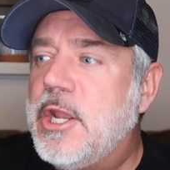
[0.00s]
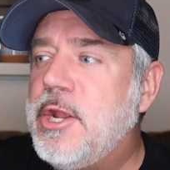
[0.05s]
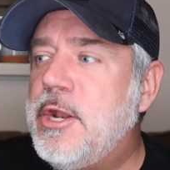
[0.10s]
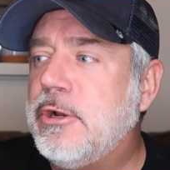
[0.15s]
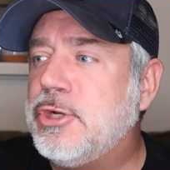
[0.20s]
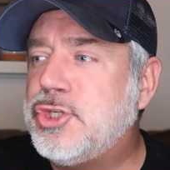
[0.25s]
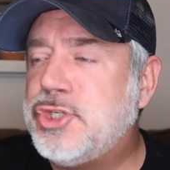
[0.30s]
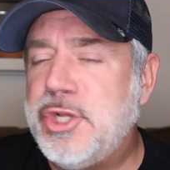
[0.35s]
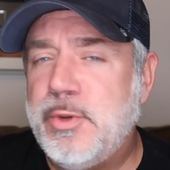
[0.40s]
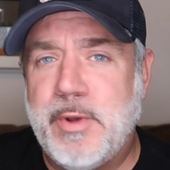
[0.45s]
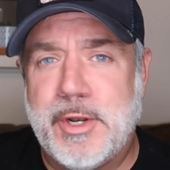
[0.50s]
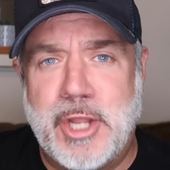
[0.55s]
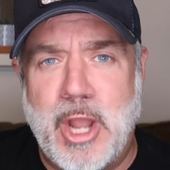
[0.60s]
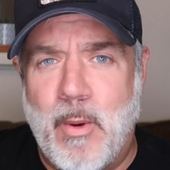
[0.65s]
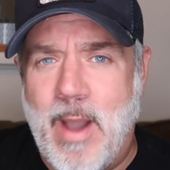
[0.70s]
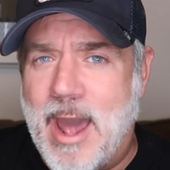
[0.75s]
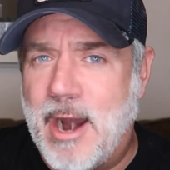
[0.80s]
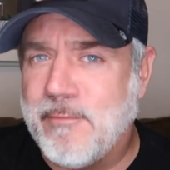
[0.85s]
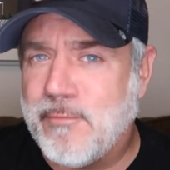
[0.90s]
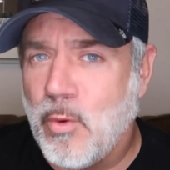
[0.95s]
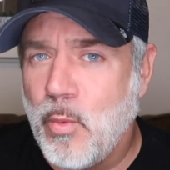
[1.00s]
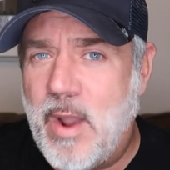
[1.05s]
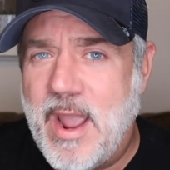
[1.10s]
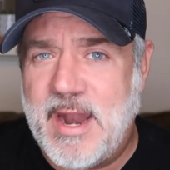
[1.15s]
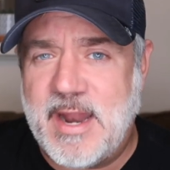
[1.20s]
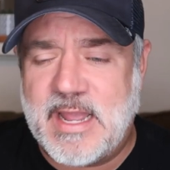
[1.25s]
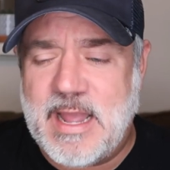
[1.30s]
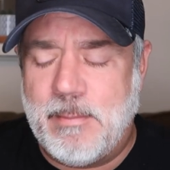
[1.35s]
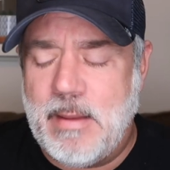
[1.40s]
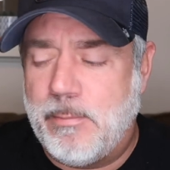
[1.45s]
You know, she would go out of her
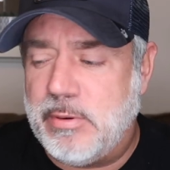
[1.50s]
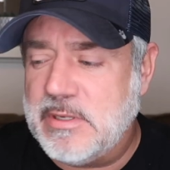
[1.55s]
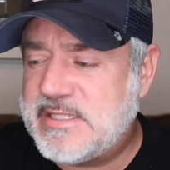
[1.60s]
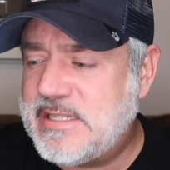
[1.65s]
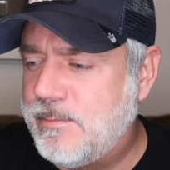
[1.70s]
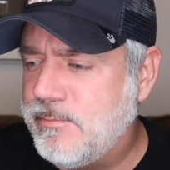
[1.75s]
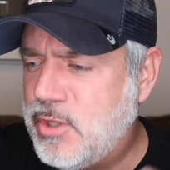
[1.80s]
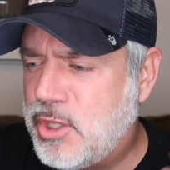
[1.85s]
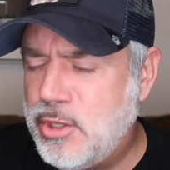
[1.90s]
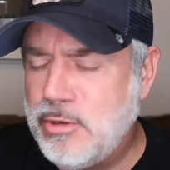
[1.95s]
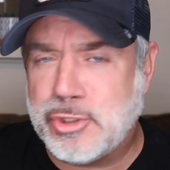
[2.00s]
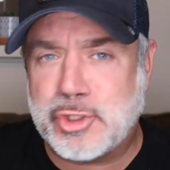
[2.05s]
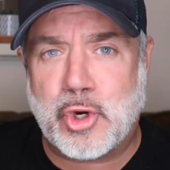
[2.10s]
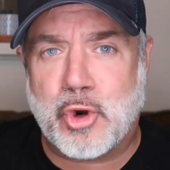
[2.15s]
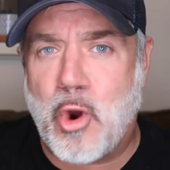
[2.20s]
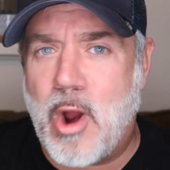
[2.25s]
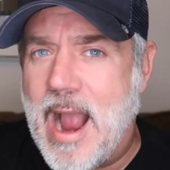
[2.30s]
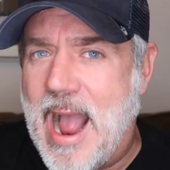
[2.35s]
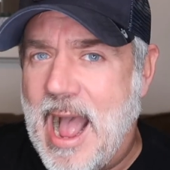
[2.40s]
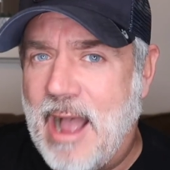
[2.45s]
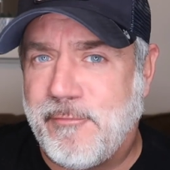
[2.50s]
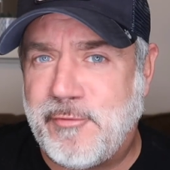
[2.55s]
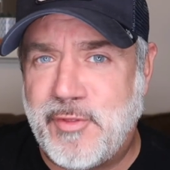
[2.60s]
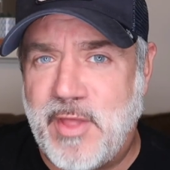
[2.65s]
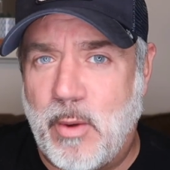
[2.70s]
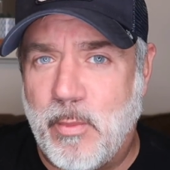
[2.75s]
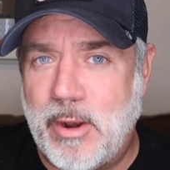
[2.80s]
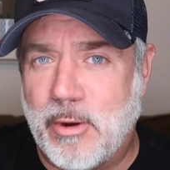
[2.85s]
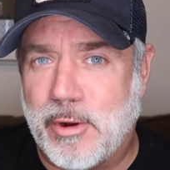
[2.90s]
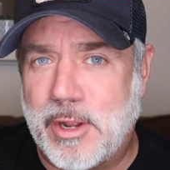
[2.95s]
way to come up with some huge craft
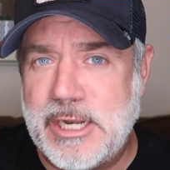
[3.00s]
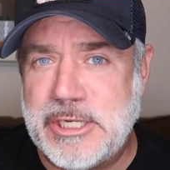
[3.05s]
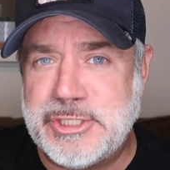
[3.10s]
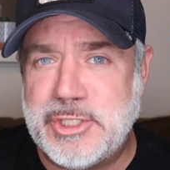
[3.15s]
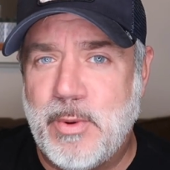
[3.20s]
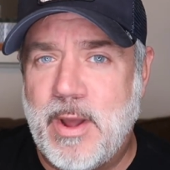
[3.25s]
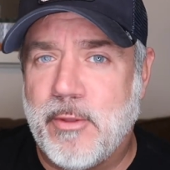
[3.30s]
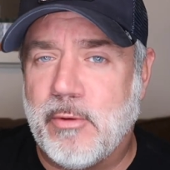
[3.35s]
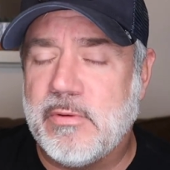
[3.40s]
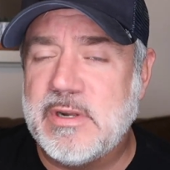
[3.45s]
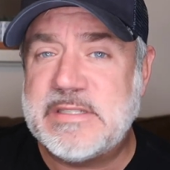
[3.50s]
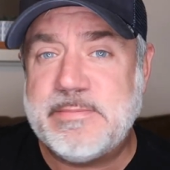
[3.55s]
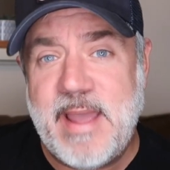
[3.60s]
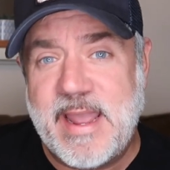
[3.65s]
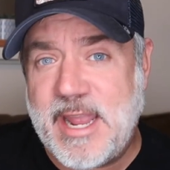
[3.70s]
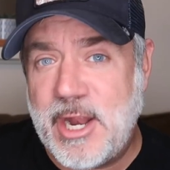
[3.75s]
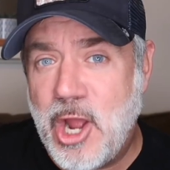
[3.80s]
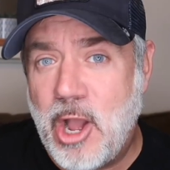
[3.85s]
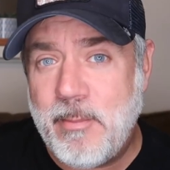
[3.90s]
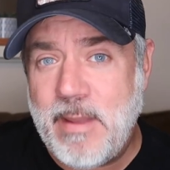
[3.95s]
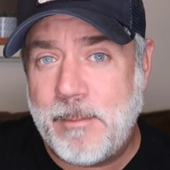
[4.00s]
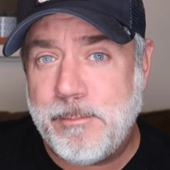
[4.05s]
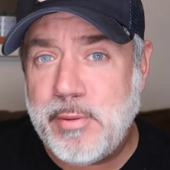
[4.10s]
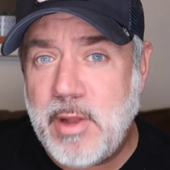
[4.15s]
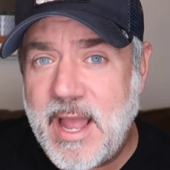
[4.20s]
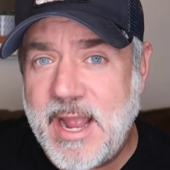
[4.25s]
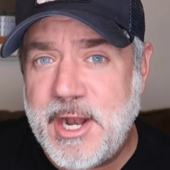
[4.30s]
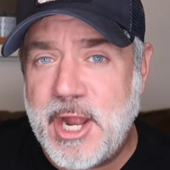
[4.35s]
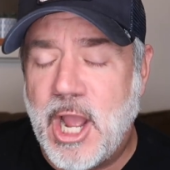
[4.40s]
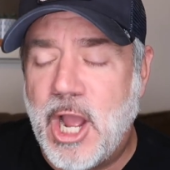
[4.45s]
that we were gonna do, whether it was making homemade
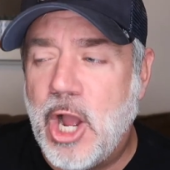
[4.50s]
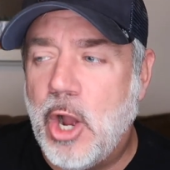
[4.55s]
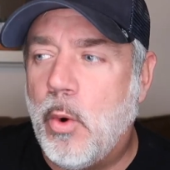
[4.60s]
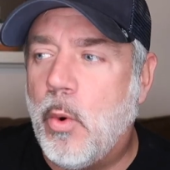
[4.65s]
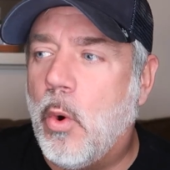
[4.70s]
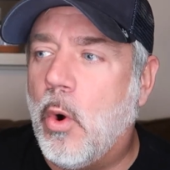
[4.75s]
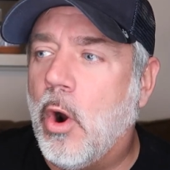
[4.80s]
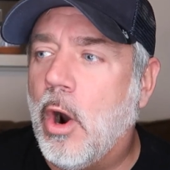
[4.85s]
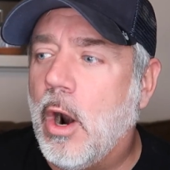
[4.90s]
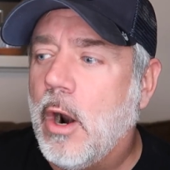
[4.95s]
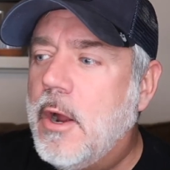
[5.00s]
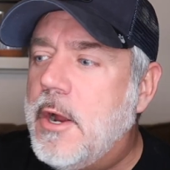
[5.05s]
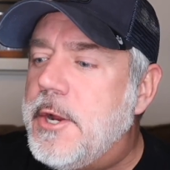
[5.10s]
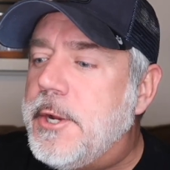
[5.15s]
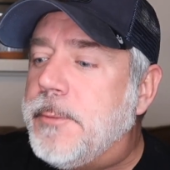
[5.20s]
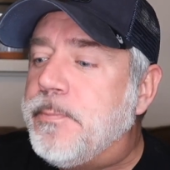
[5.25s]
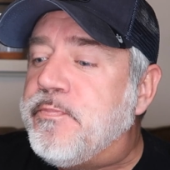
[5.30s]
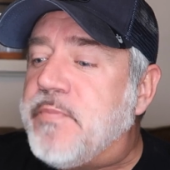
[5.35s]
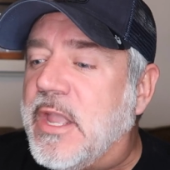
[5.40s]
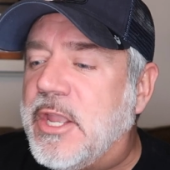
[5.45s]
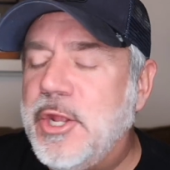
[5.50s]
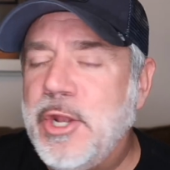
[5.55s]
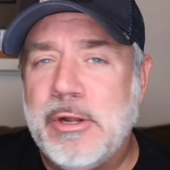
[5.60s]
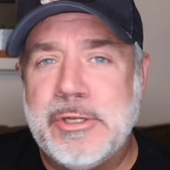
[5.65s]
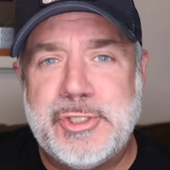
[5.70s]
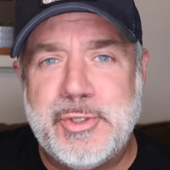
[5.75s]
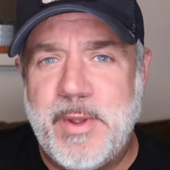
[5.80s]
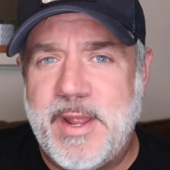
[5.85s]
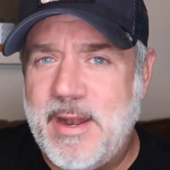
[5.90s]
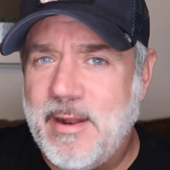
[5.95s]
Play-Doh or, you know,
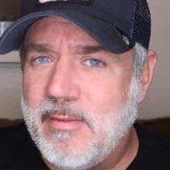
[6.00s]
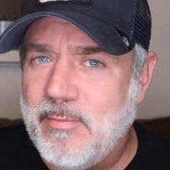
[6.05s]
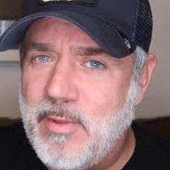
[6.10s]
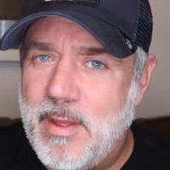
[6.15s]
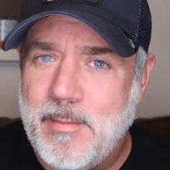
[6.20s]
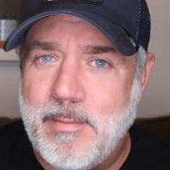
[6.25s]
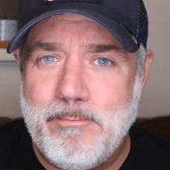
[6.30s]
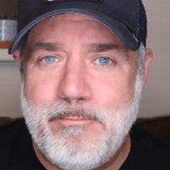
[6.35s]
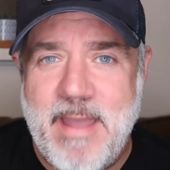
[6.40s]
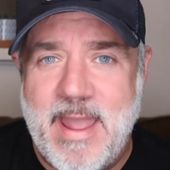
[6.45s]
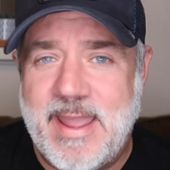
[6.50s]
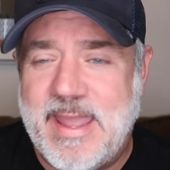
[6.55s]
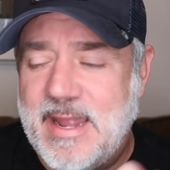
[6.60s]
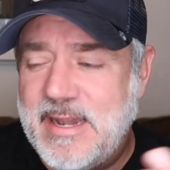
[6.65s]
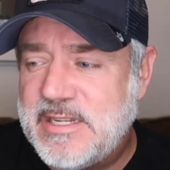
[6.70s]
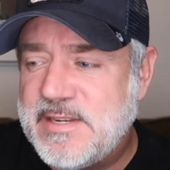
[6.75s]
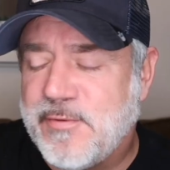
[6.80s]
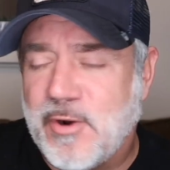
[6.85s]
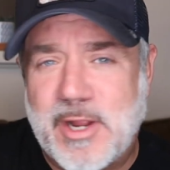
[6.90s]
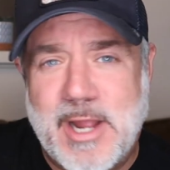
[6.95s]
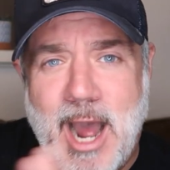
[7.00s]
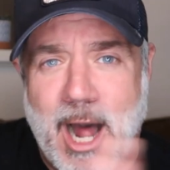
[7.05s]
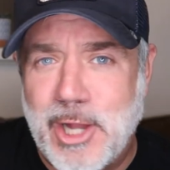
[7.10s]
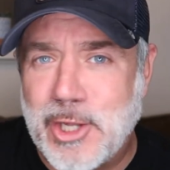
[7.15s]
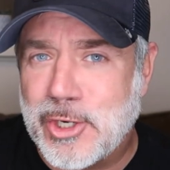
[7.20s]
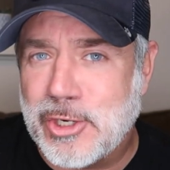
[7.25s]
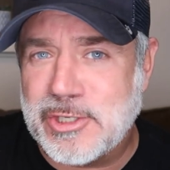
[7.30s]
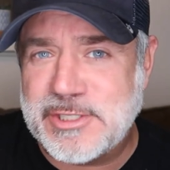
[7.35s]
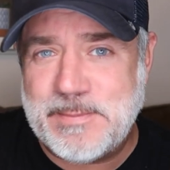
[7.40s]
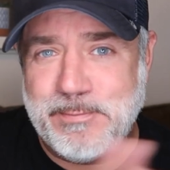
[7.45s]
doing, like, making different
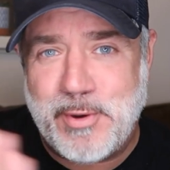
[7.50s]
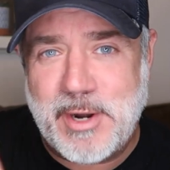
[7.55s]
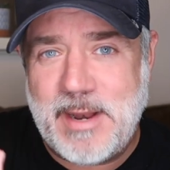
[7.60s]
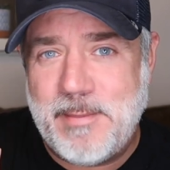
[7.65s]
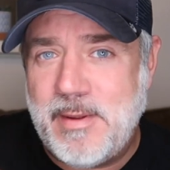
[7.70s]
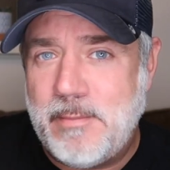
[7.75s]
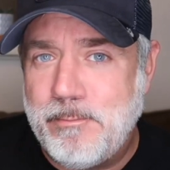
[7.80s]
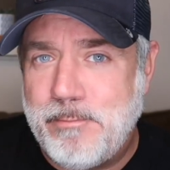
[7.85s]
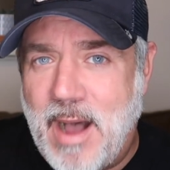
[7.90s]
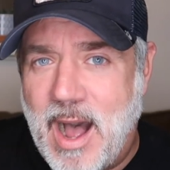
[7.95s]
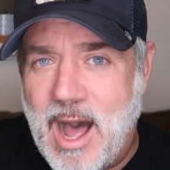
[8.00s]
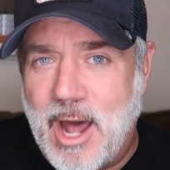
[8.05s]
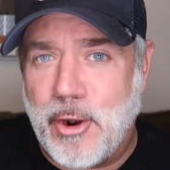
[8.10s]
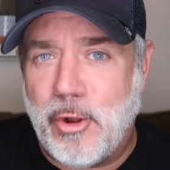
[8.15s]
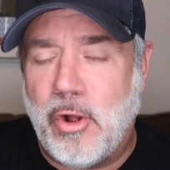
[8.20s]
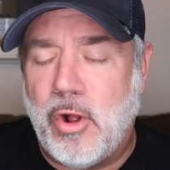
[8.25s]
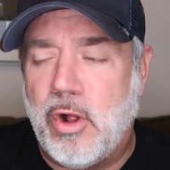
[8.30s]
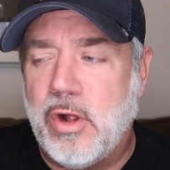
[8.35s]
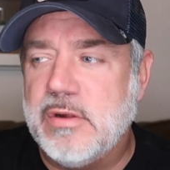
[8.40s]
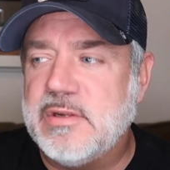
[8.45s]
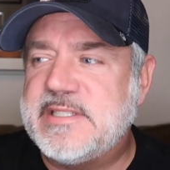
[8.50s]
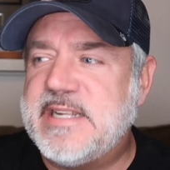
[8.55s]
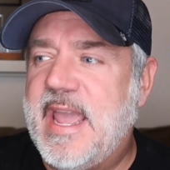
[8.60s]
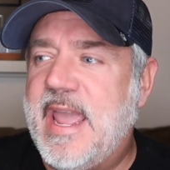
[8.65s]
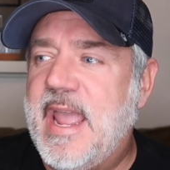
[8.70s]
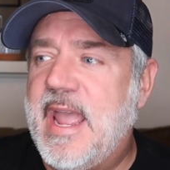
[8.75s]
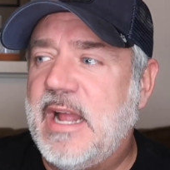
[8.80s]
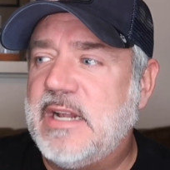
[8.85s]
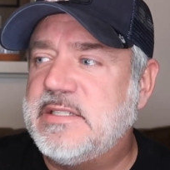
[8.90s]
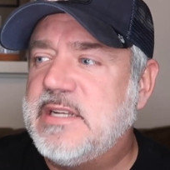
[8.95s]
colors and putting them in bottles
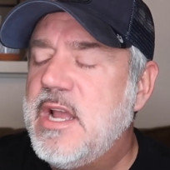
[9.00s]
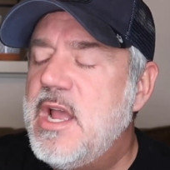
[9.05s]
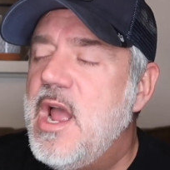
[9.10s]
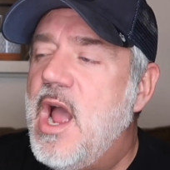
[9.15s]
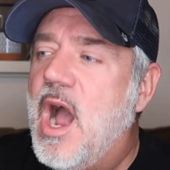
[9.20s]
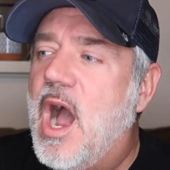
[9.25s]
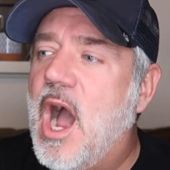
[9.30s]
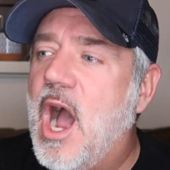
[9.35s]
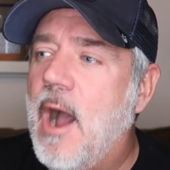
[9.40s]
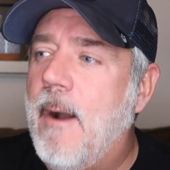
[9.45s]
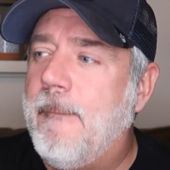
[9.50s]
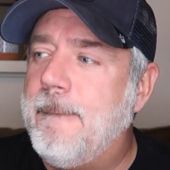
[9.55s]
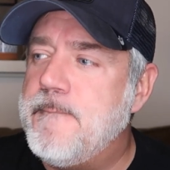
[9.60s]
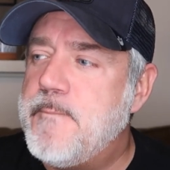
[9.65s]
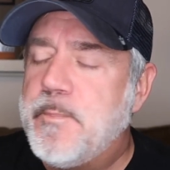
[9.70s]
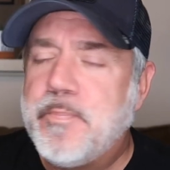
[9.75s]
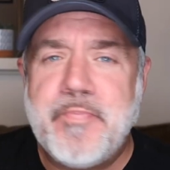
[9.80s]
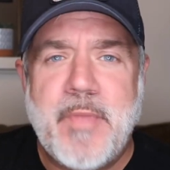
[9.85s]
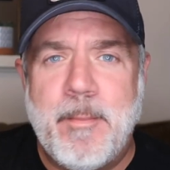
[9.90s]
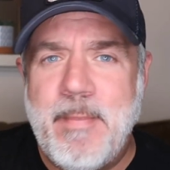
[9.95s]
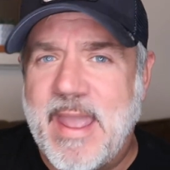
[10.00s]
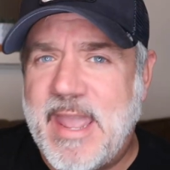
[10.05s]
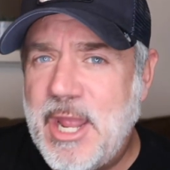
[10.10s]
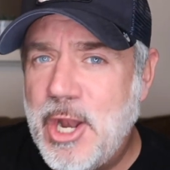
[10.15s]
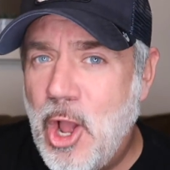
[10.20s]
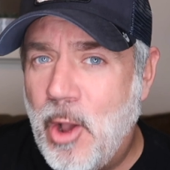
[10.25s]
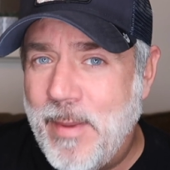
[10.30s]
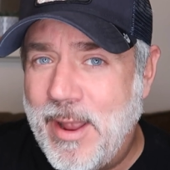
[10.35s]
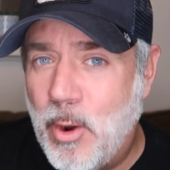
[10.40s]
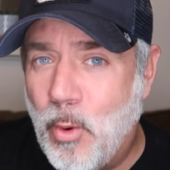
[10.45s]
and um,
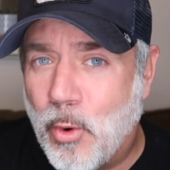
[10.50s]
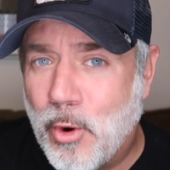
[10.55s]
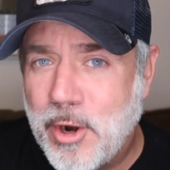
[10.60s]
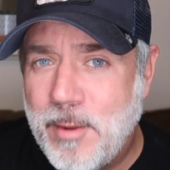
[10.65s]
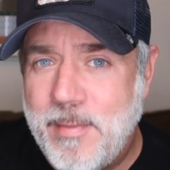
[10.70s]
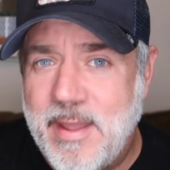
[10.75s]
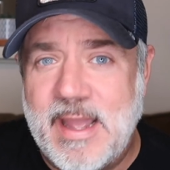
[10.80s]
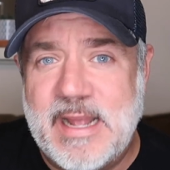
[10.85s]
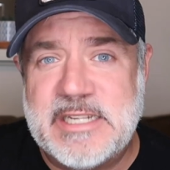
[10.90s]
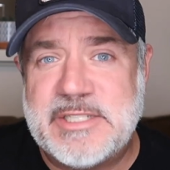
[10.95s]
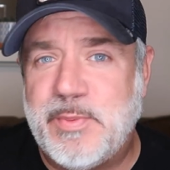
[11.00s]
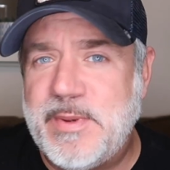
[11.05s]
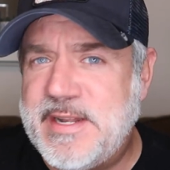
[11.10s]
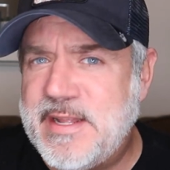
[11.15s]
making homemade ornaments.